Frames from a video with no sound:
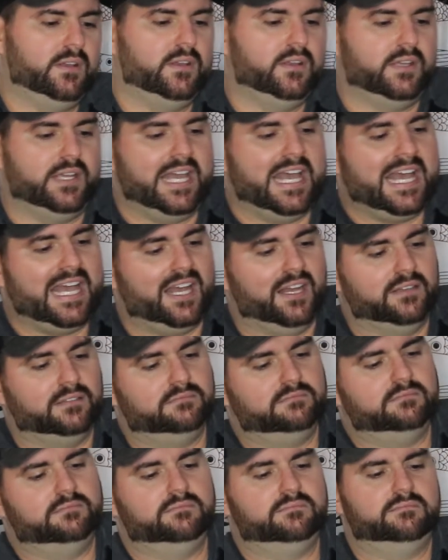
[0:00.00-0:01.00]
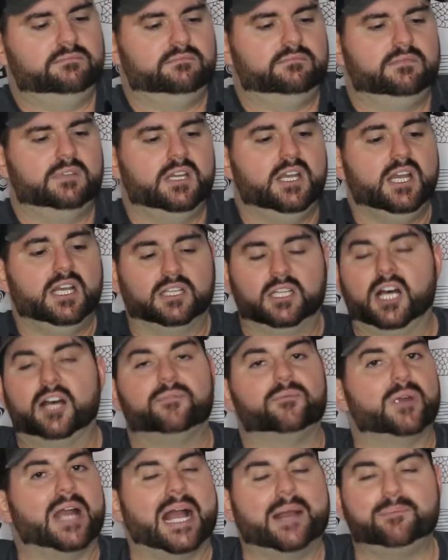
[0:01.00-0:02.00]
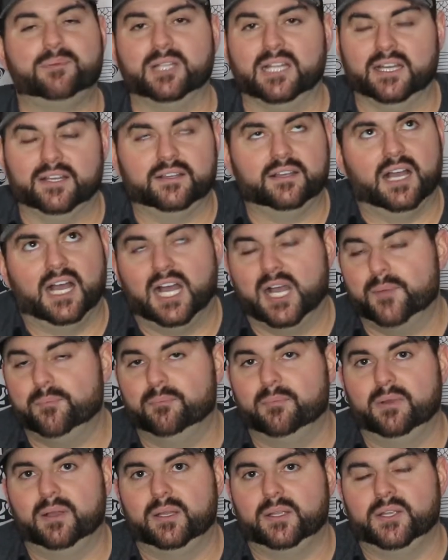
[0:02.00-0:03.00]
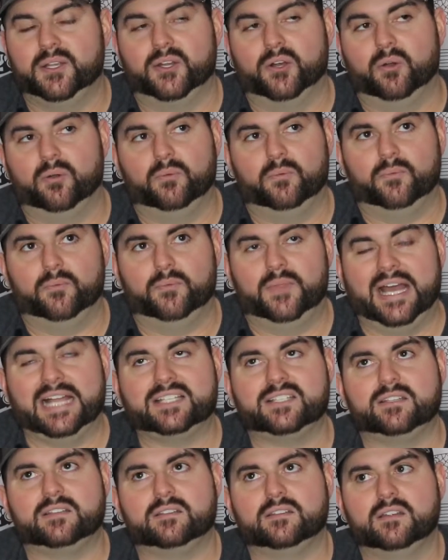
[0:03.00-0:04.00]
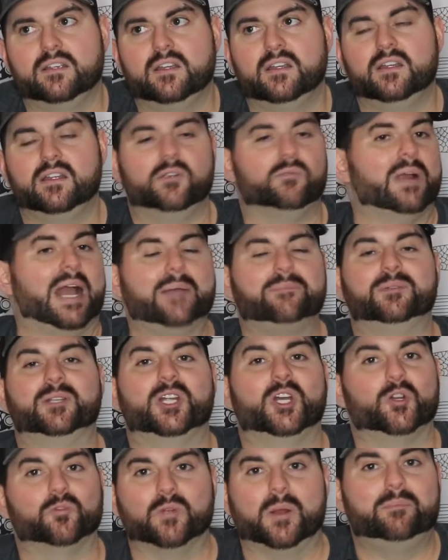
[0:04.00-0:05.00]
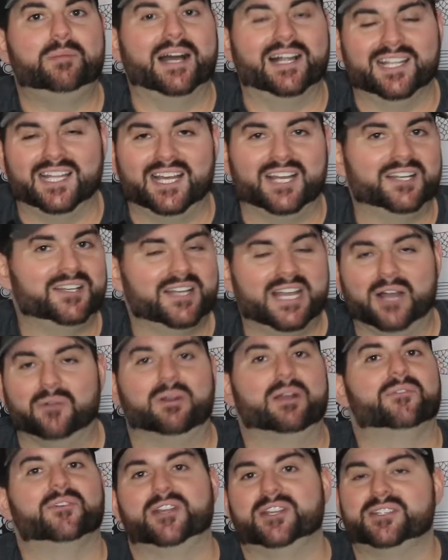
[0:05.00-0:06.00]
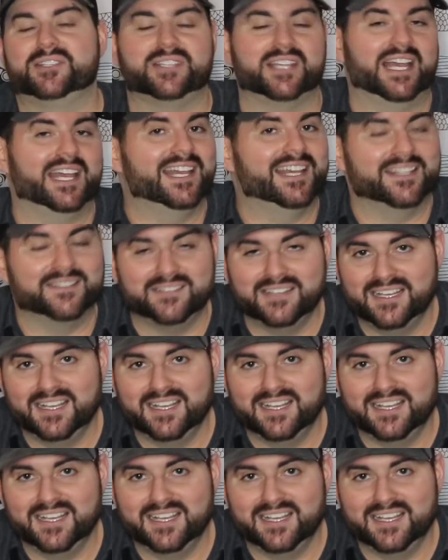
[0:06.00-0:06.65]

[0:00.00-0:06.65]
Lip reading: yeah, love Rapala. That's Rapala, Rapella, however you say it.